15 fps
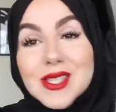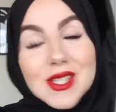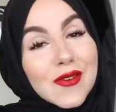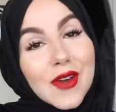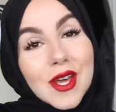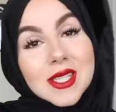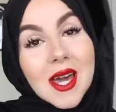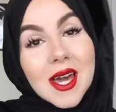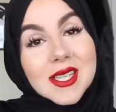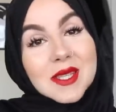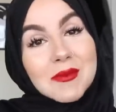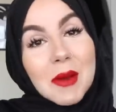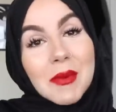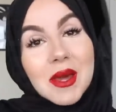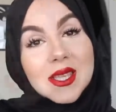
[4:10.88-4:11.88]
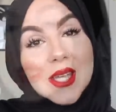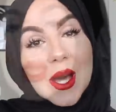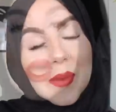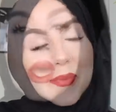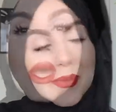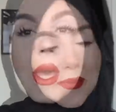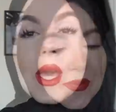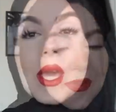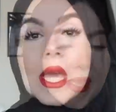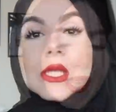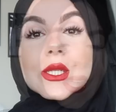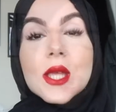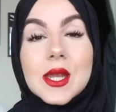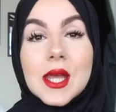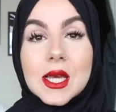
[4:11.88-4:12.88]
the first item I picked up. Okay,
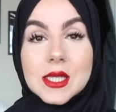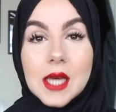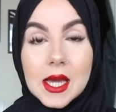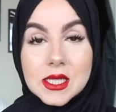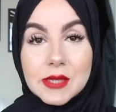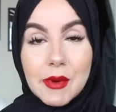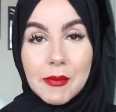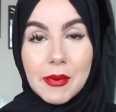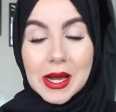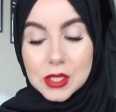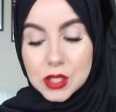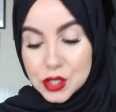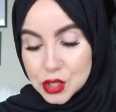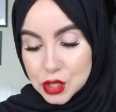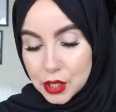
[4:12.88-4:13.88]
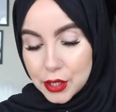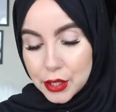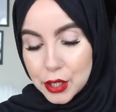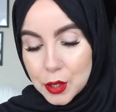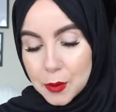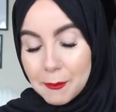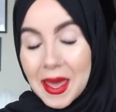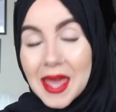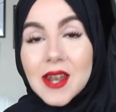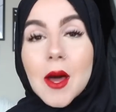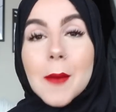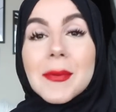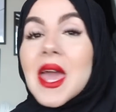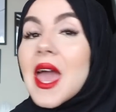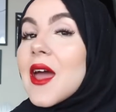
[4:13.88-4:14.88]
so the next item I'm about to show you may
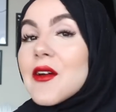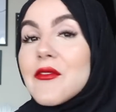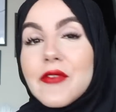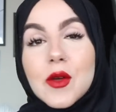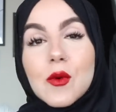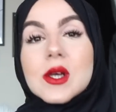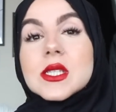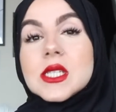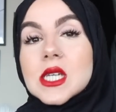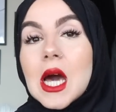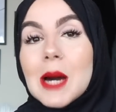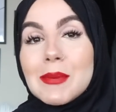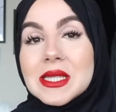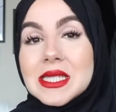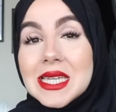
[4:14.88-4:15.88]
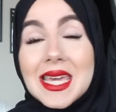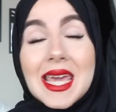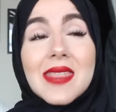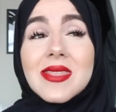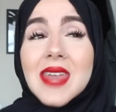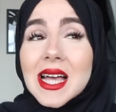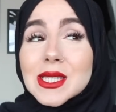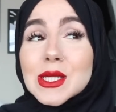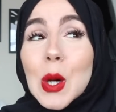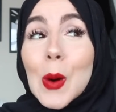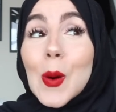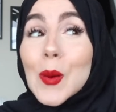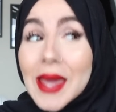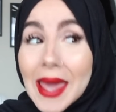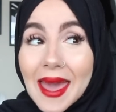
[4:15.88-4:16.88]
not be everyone's cup of tea, and that's
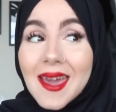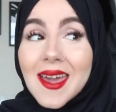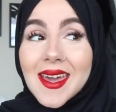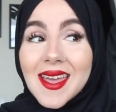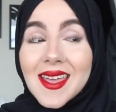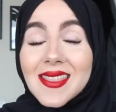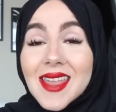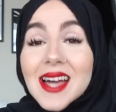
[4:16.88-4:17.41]
okay.